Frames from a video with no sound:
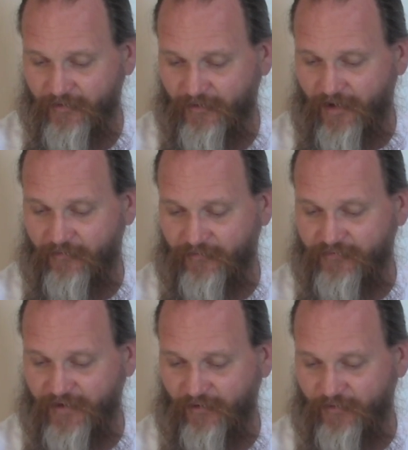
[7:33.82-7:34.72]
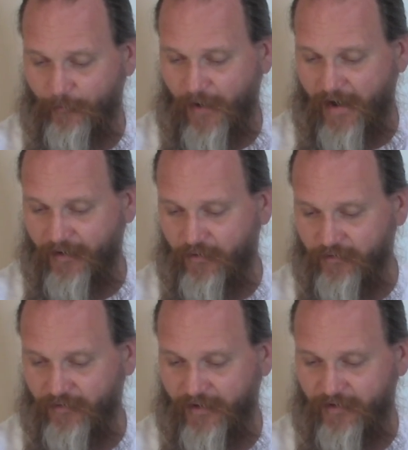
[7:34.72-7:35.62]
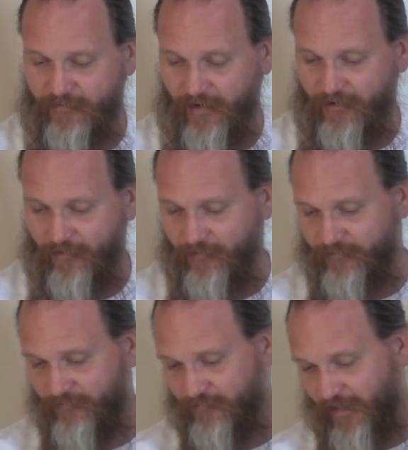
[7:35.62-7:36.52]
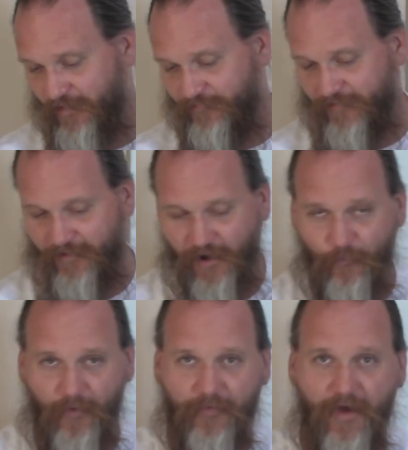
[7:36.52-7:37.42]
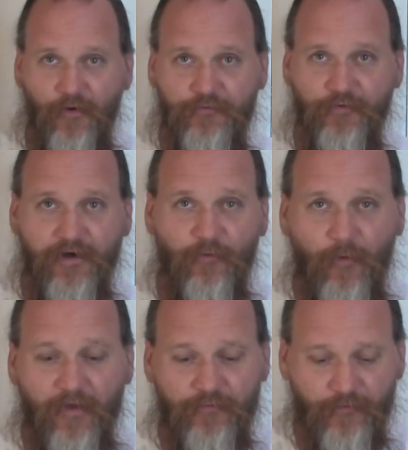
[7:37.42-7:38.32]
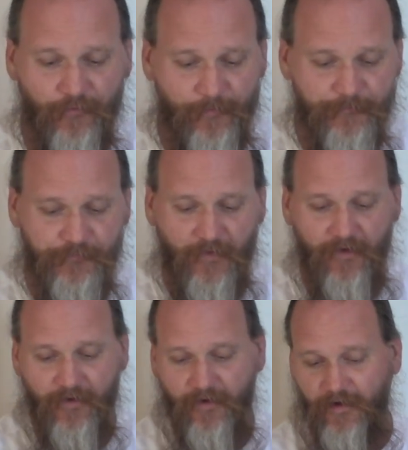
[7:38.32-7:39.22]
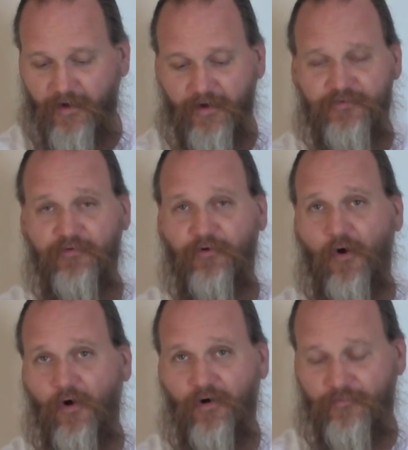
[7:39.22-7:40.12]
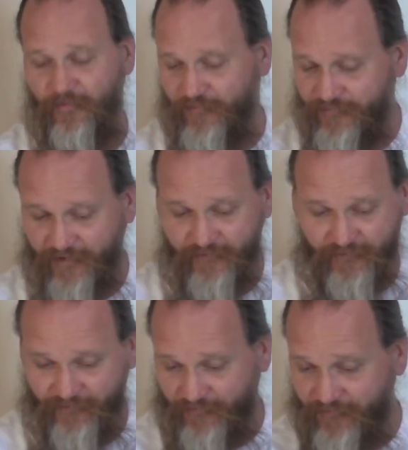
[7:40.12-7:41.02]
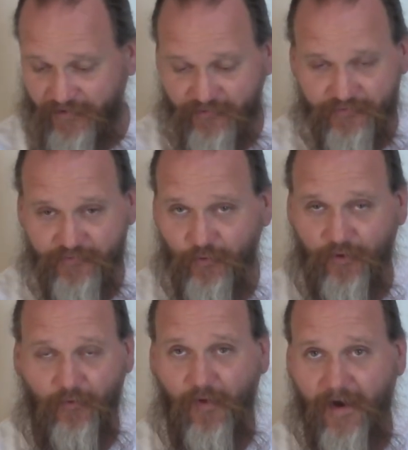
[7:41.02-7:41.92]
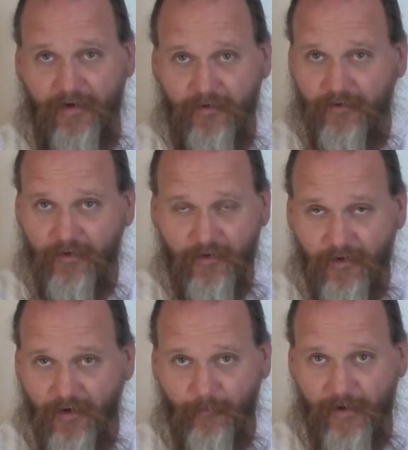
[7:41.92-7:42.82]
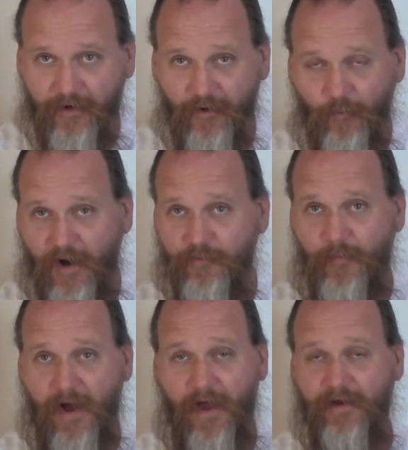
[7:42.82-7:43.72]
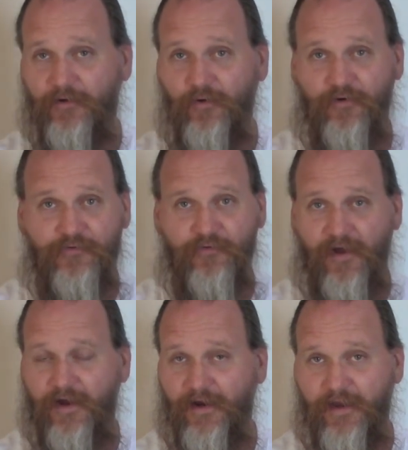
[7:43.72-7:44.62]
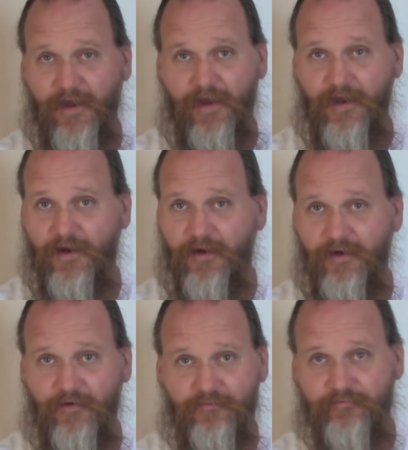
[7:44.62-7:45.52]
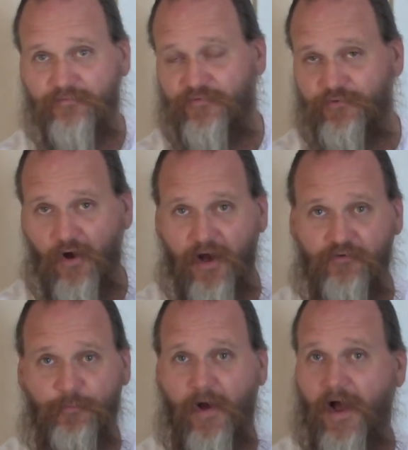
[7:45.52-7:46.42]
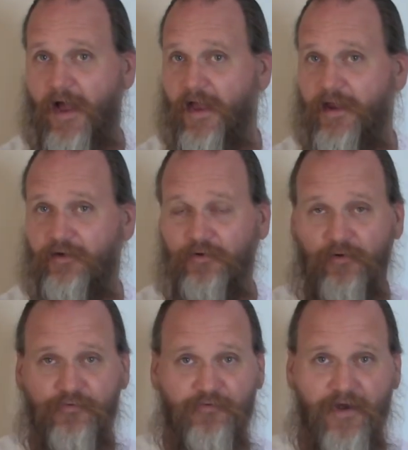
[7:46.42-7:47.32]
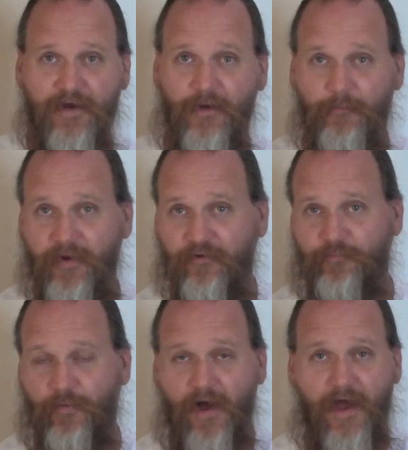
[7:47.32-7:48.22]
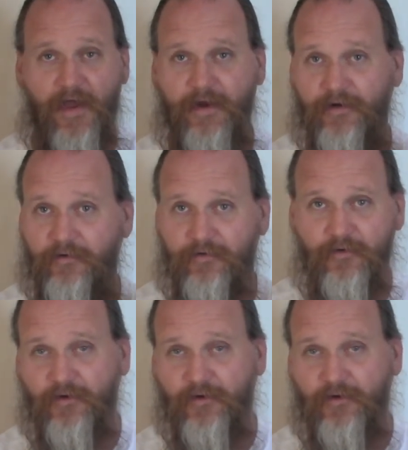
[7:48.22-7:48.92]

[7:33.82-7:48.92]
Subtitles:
have a stare at the pine cone later trying to figure out what the hell tree it went to. And it's even harder for the seeds because the seeds look alike. I mean, a red pine looks like a Scotch pine, looks like a pitch pine,